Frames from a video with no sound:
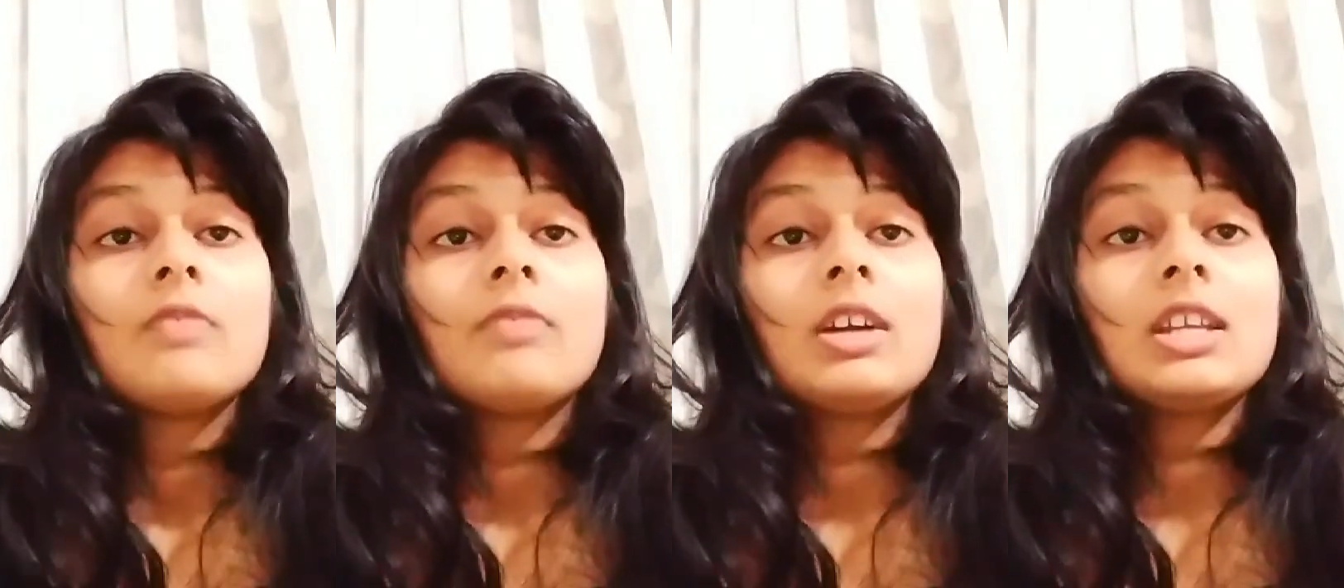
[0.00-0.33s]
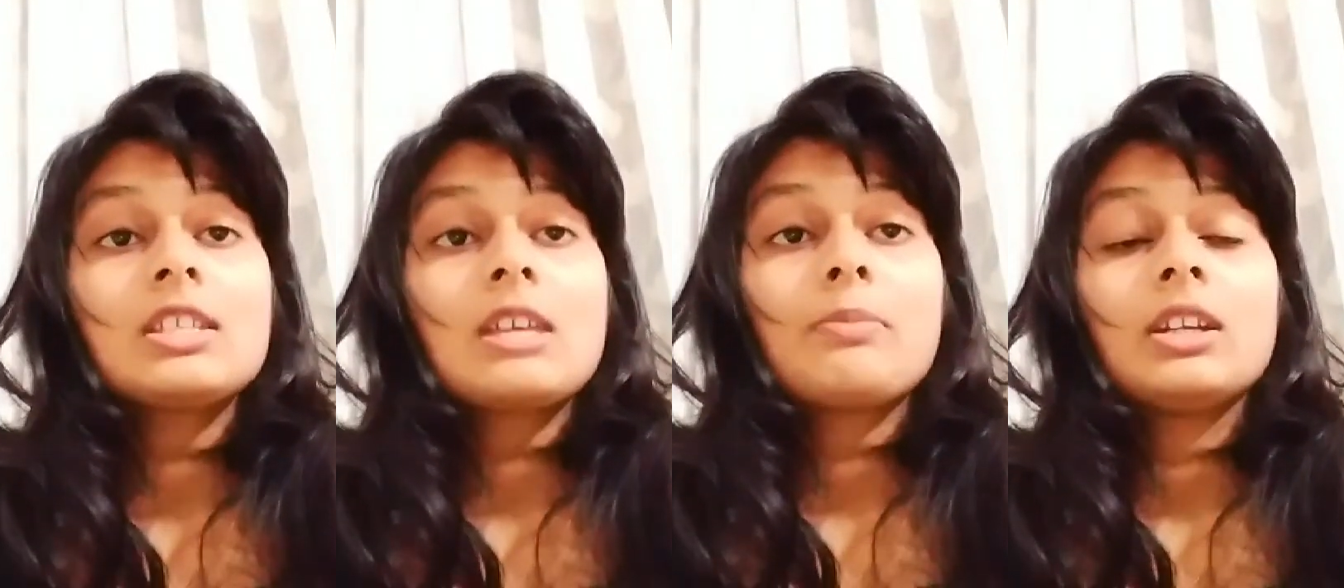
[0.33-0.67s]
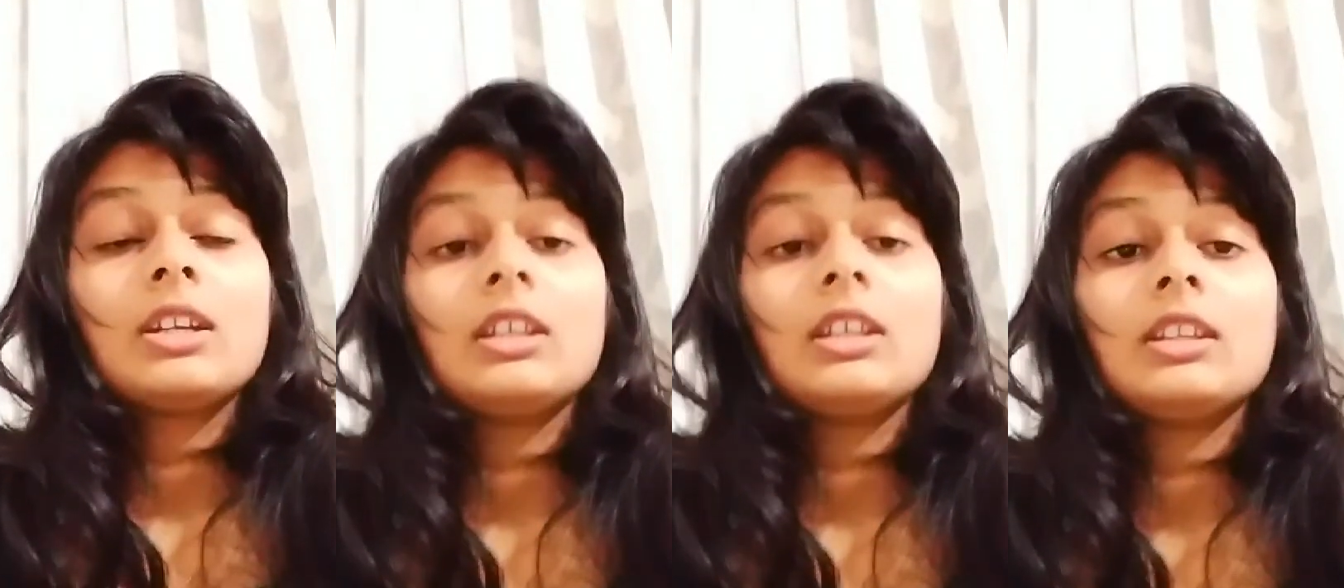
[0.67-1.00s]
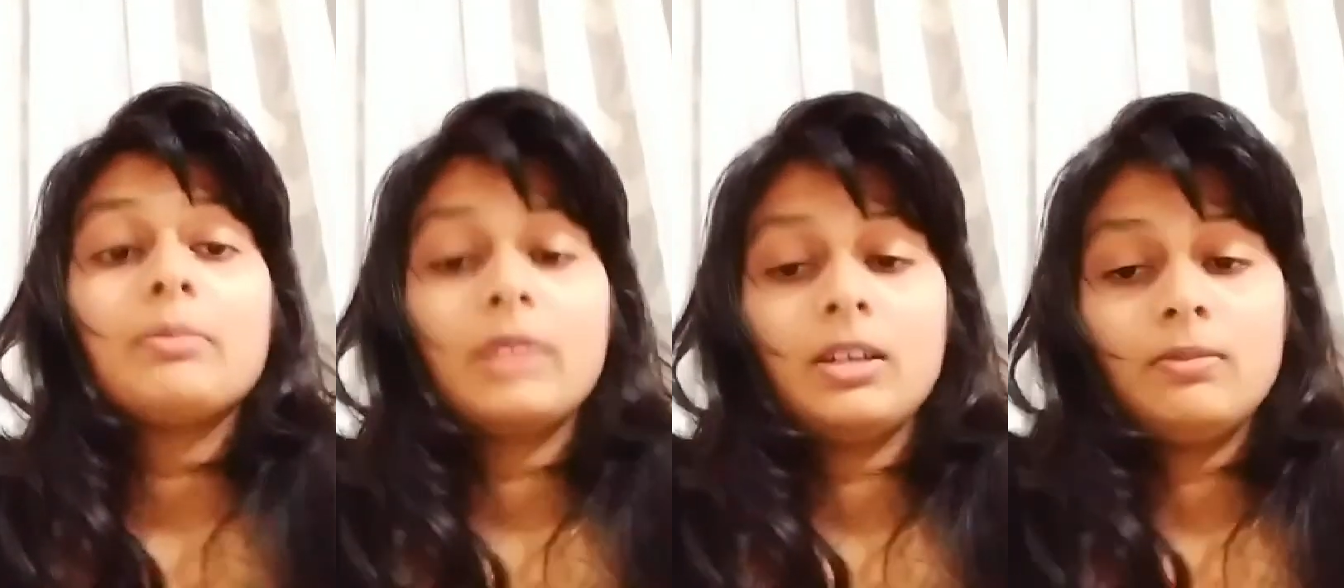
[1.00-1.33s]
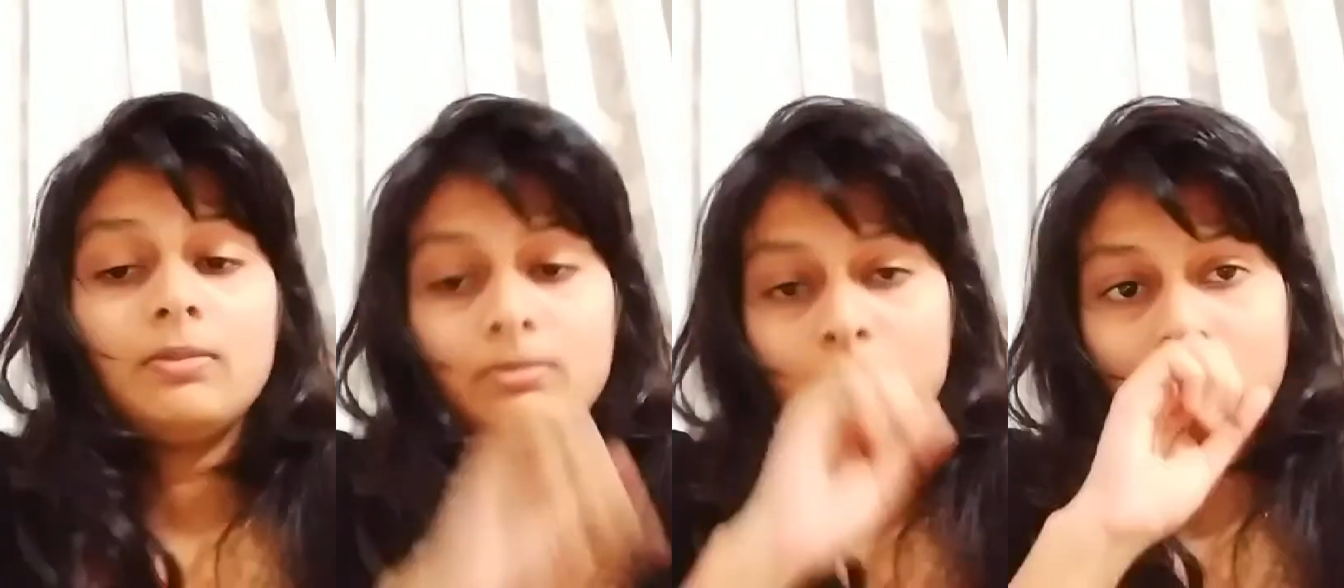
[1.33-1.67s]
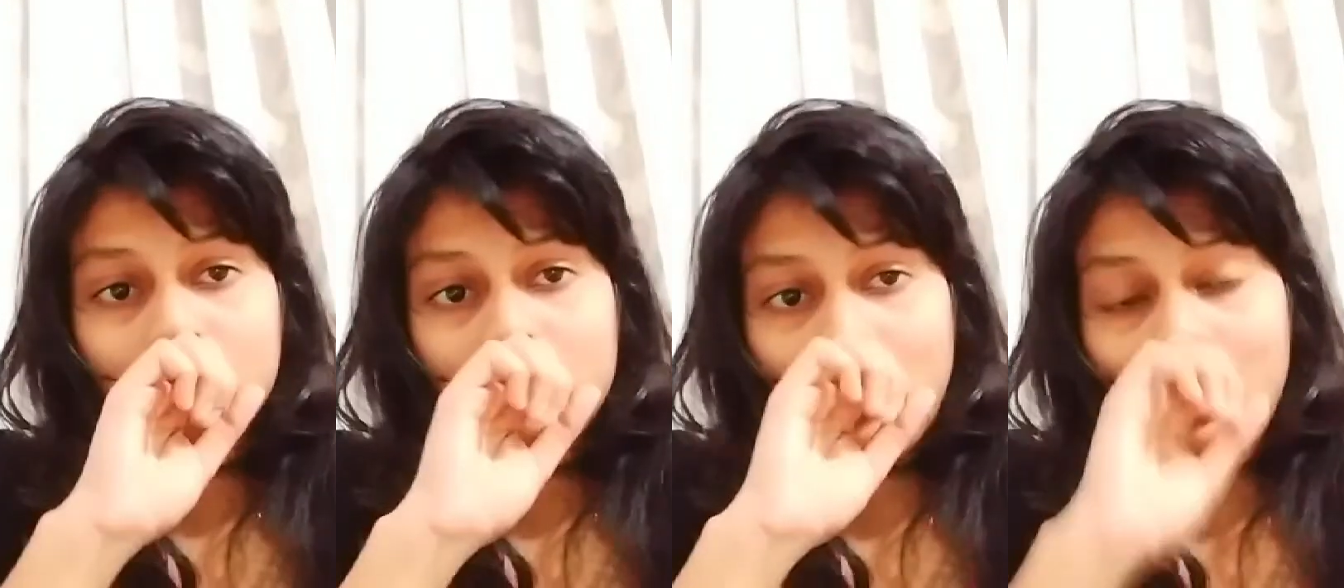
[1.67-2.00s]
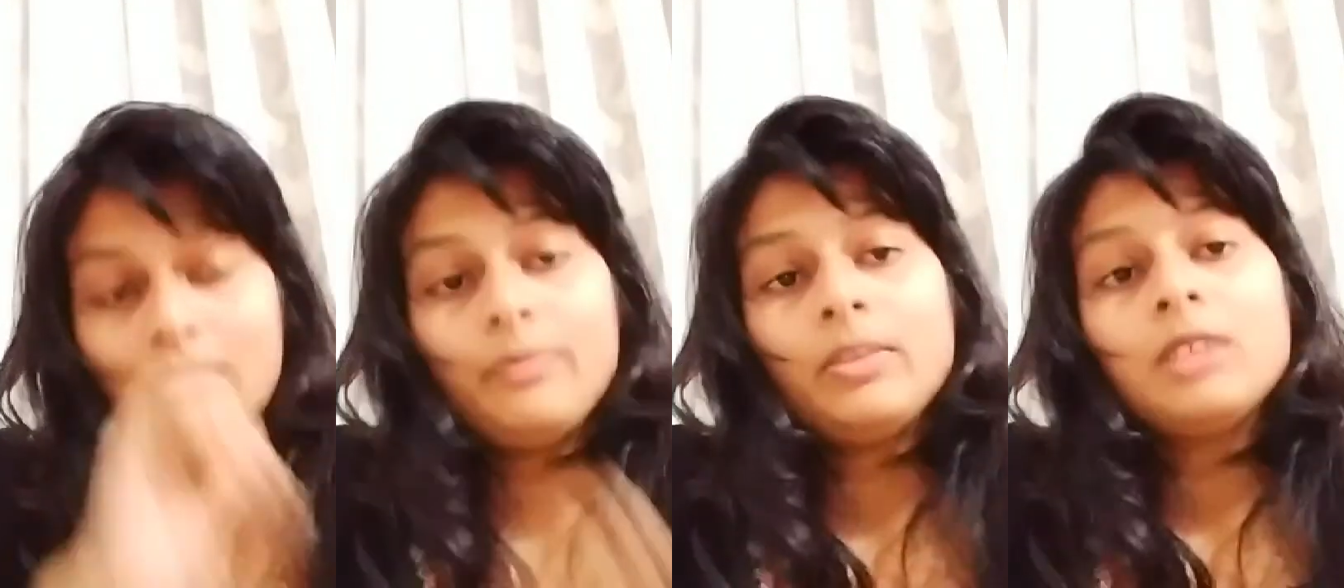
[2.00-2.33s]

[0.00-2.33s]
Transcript: What has happened in the sorry,